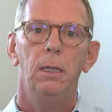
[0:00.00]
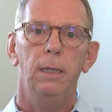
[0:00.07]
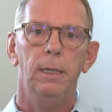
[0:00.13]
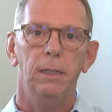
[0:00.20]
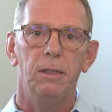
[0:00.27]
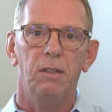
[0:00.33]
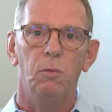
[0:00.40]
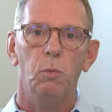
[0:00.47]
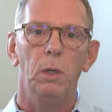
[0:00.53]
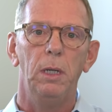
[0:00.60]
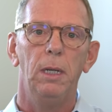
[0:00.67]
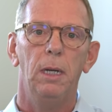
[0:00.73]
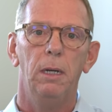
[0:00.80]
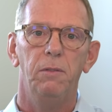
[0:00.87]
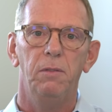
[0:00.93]
It's
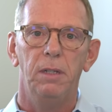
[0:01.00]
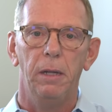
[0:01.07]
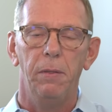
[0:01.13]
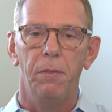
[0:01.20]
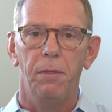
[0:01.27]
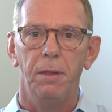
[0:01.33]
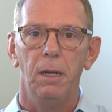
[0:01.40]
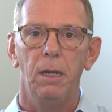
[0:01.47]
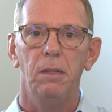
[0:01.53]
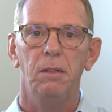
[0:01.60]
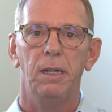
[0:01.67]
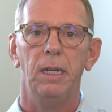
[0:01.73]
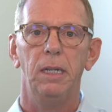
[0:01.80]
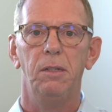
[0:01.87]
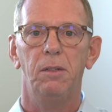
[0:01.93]
we have done
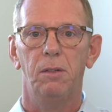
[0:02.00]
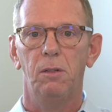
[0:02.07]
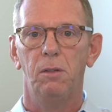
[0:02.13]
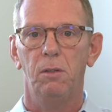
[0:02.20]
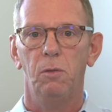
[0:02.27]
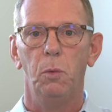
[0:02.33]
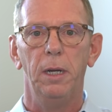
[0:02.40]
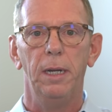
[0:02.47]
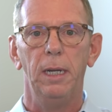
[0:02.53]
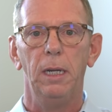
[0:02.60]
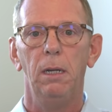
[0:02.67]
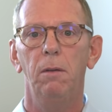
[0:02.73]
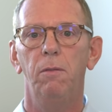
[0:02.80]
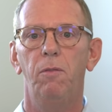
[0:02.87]
things a certain way